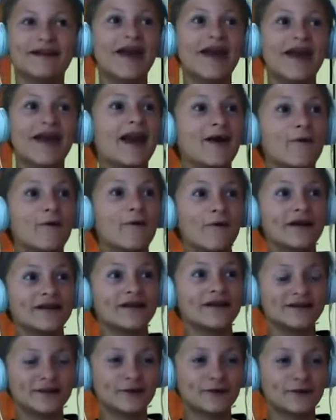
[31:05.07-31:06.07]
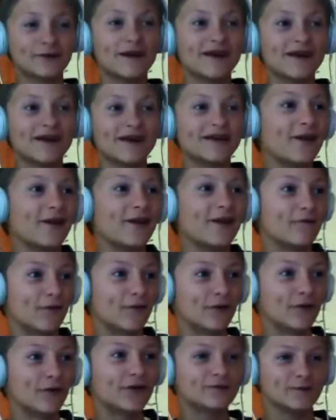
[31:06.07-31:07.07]
Dad, I want a Super Nintendo
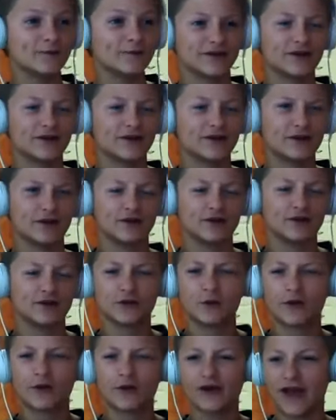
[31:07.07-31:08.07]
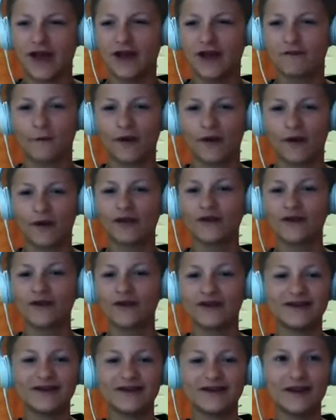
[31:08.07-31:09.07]
for Christmas. Don't you already have a regular
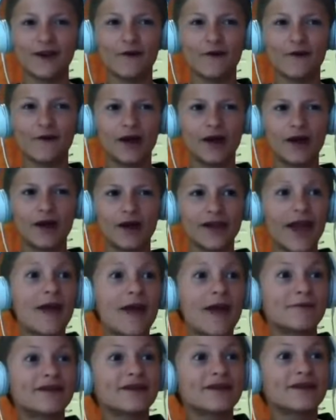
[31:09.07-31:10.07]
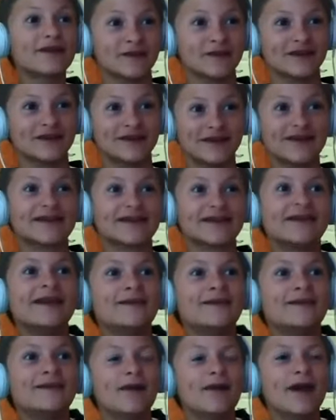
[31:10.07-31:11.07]
Nintendo? Yeah, but this one's
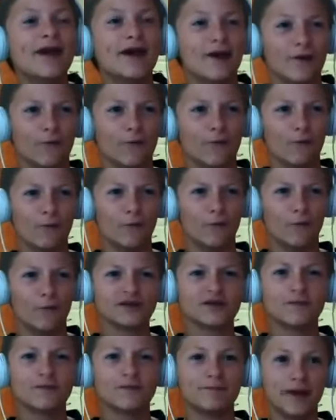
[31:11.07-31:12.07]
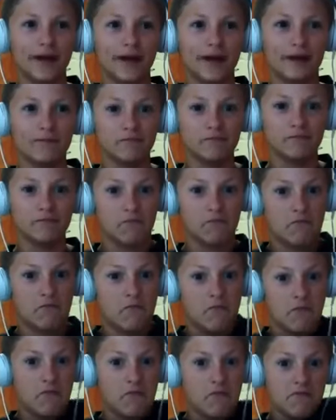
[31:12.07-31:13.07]
16-bit. What's a bit?
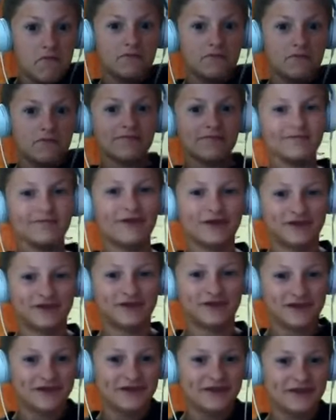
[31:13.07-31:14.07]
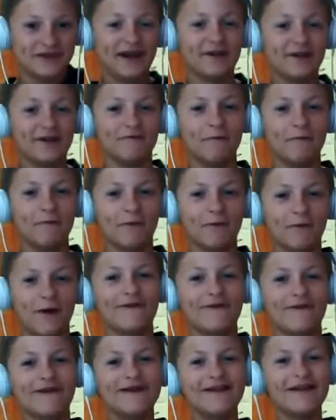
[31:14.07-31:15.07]
There's 16 of them,
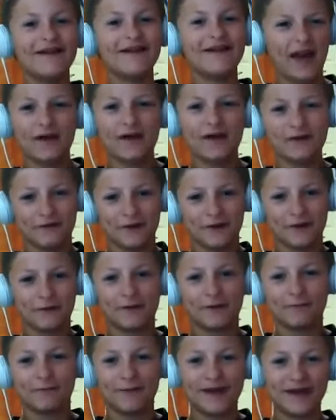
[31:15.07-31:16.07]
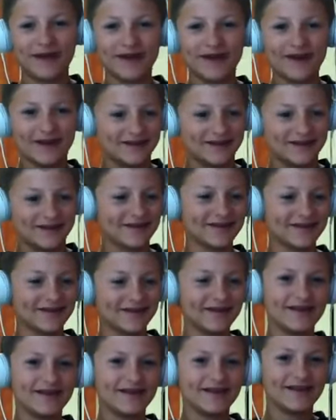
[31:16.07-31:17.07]
though. I don't even know what a bit
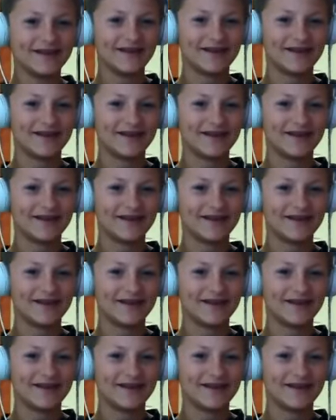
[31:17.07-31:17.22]
is.